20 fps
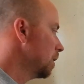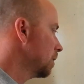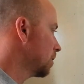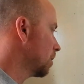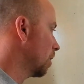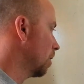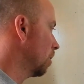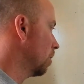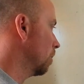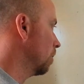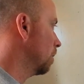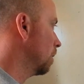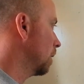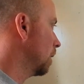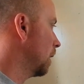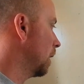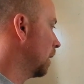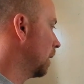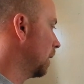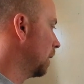So,
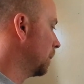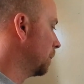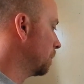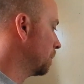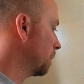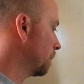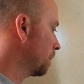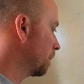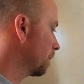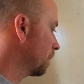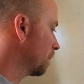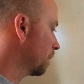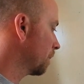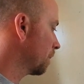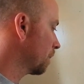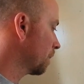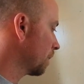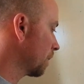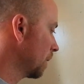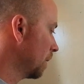um,
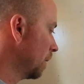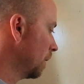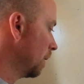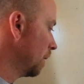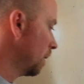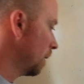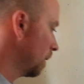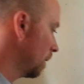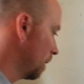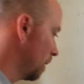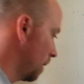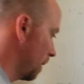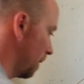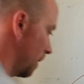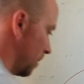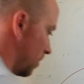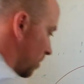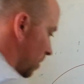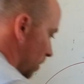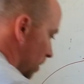
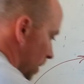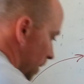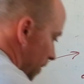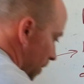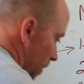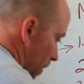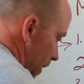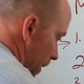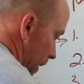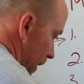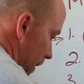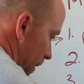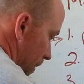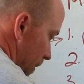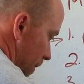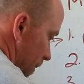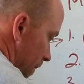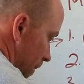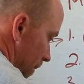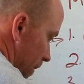and this delivery
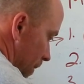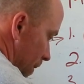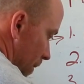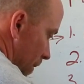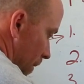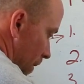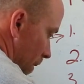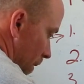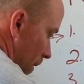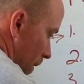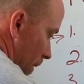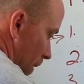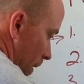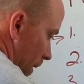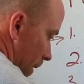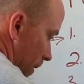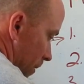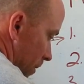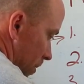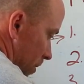
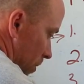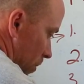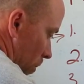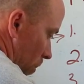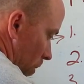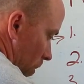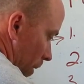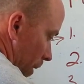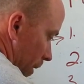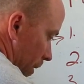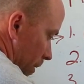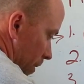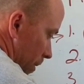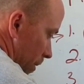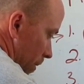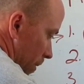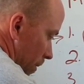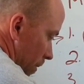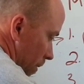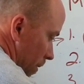and storage